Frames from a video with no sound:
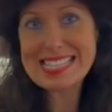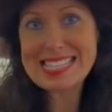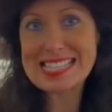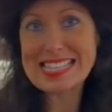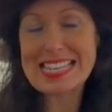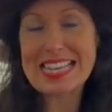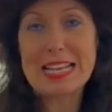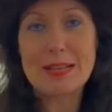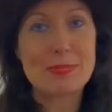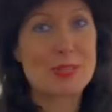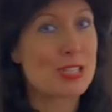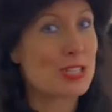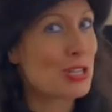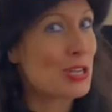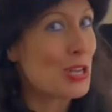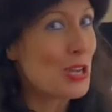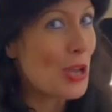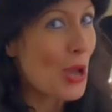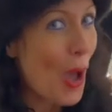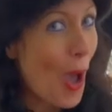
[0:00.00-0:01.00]
sleeps to
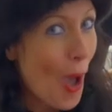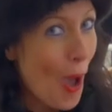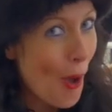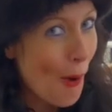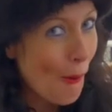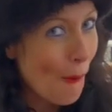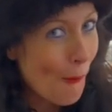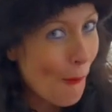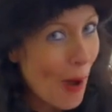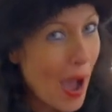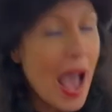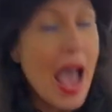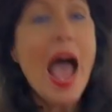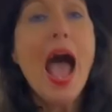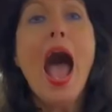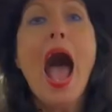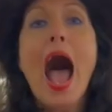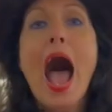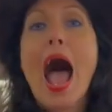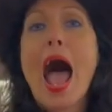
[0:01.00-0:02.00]
go,
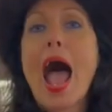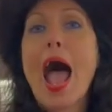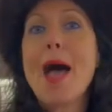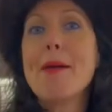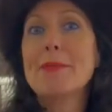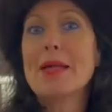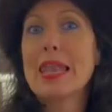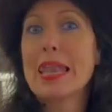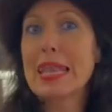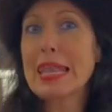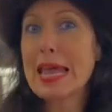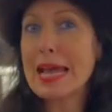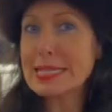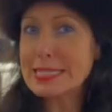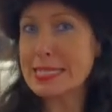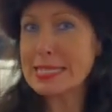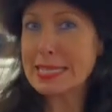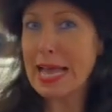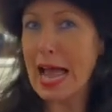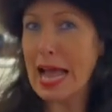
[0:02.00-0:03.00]
let
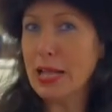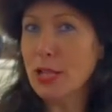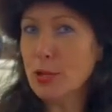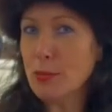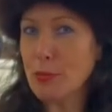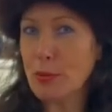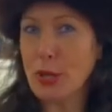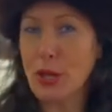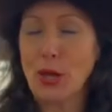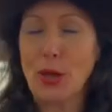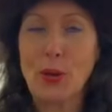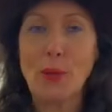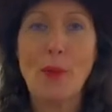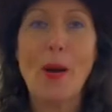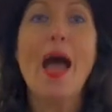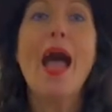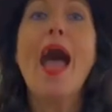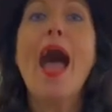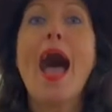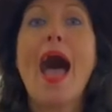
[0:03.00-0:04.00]
us help you
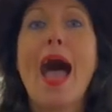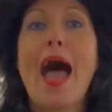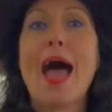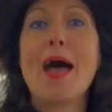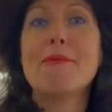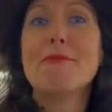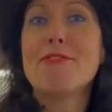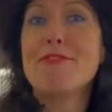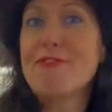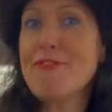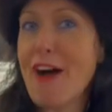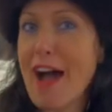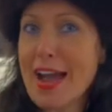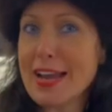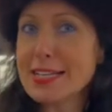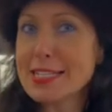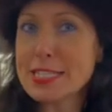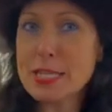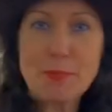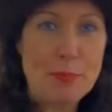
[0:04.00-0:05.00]

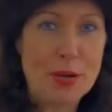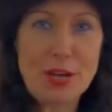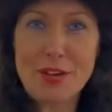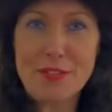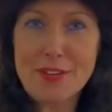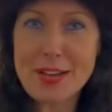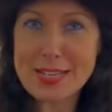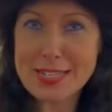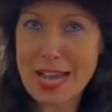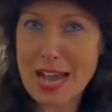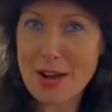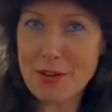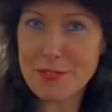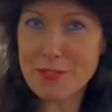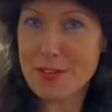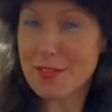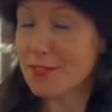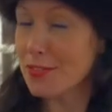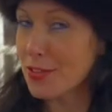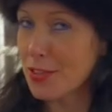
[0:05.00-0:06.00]
find the perfect
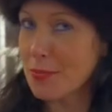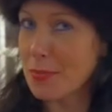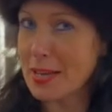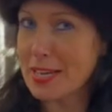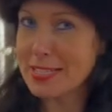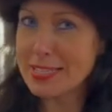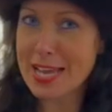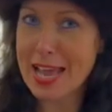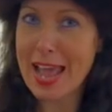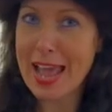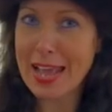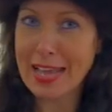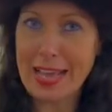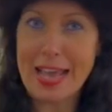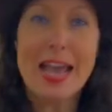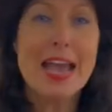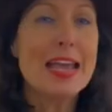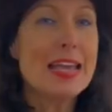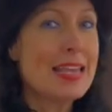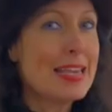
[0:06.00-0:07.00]
outfit for the big day.
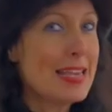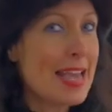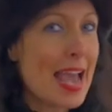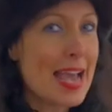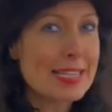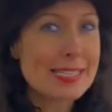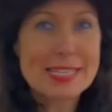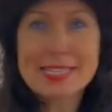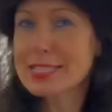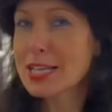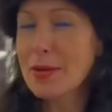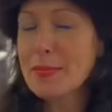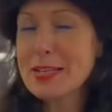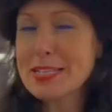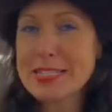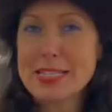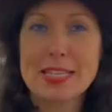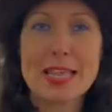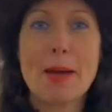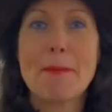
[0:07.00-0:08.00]
Yes, it's coming
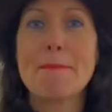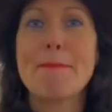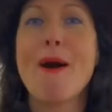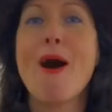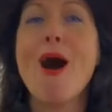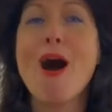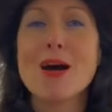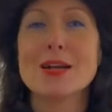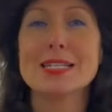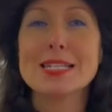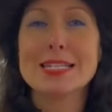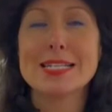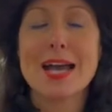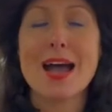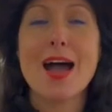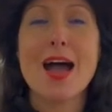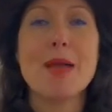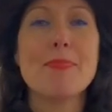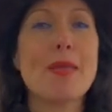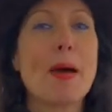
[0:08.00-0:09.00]
to that party
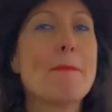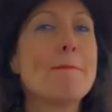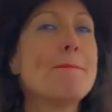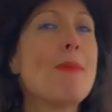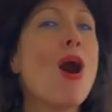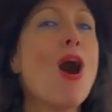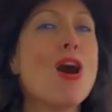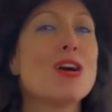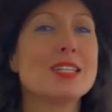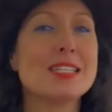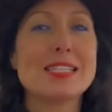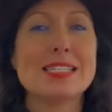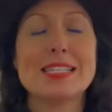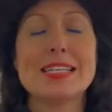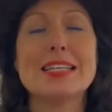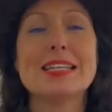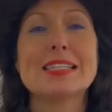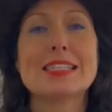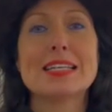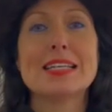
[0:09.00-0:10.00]
time, that party
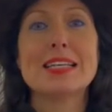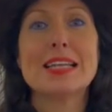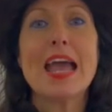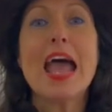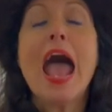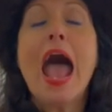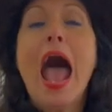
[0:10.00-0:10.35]
season.